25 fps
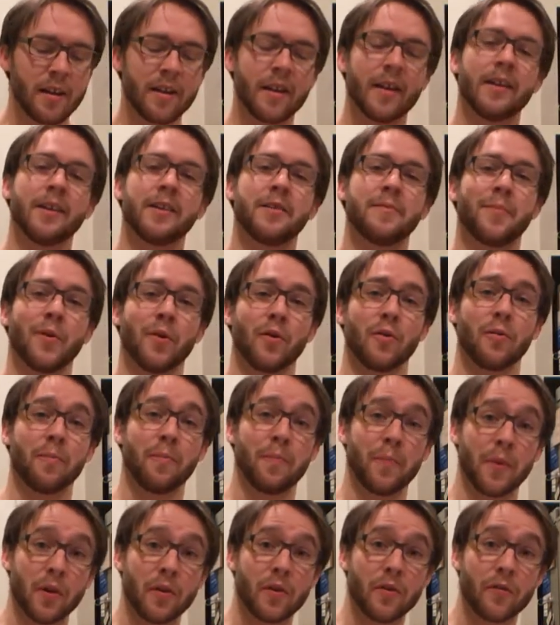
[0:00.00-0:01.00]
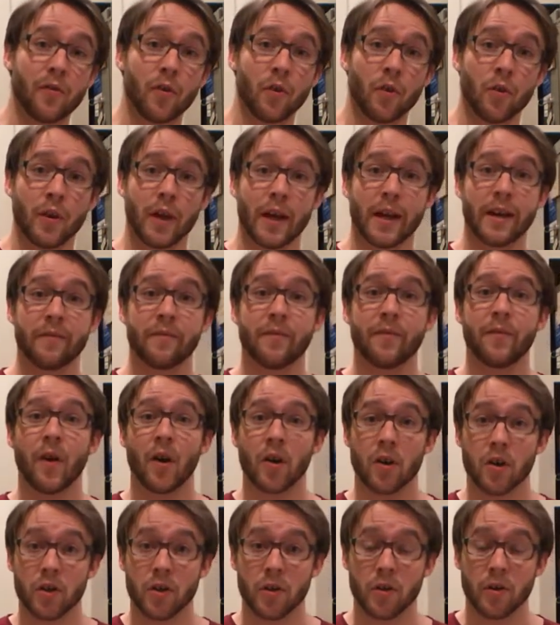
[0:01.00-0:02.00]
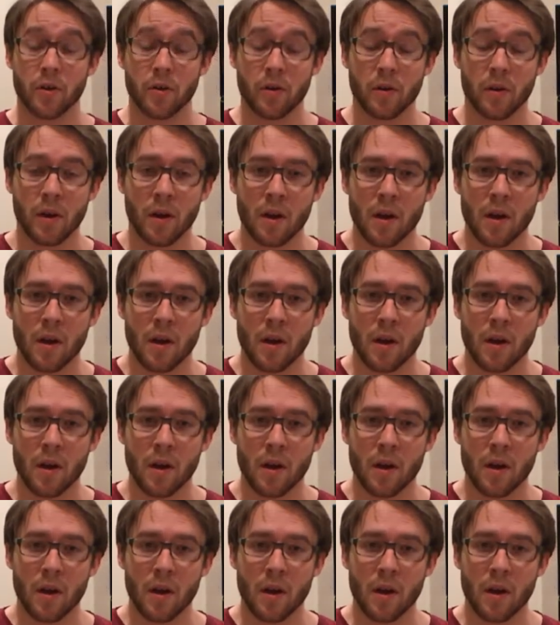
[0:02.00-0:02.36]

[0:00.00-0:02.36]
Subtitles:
that is both beautiful and functional.